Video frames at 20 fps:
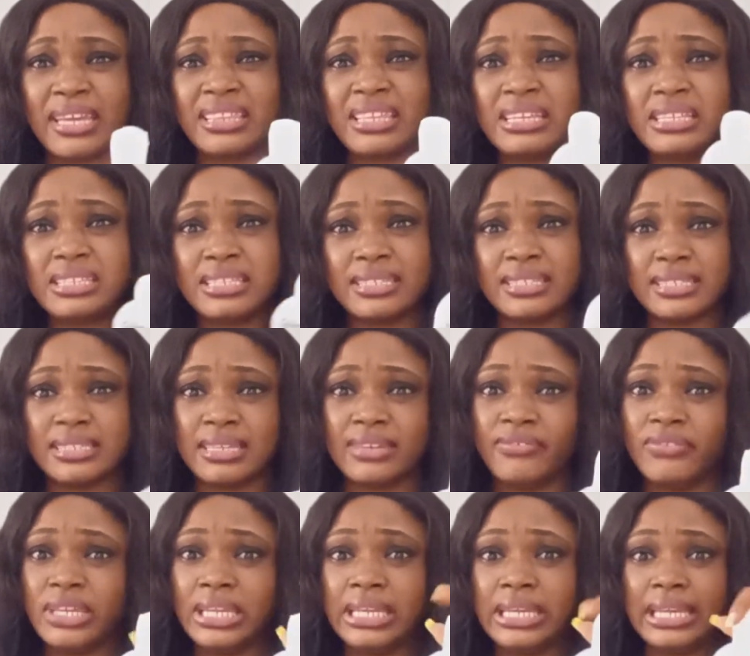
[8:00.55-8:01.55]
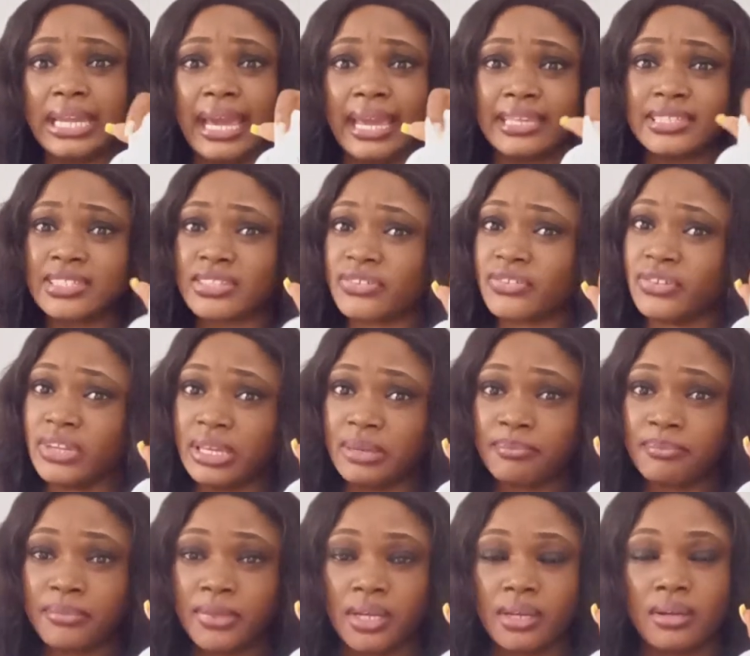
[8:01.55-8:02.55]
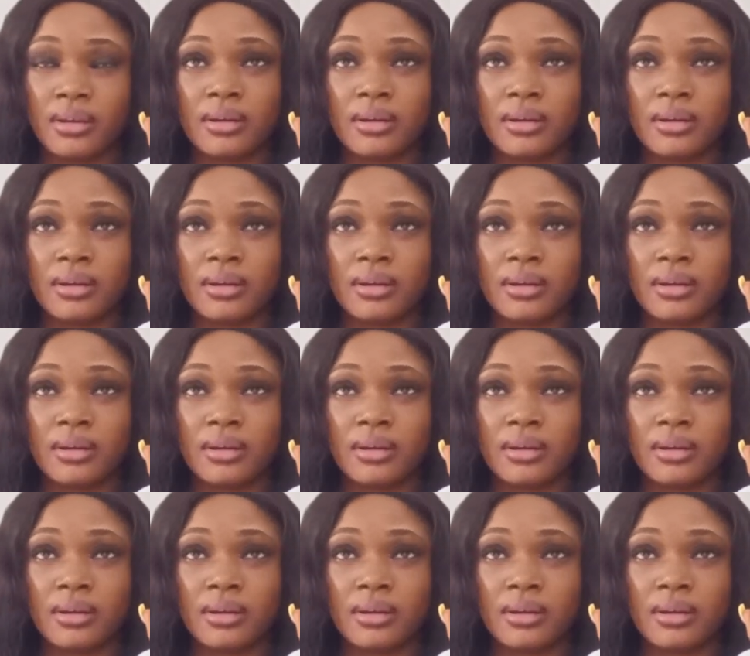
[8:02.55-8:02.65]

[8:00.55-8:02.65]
I think this is a really nice cream.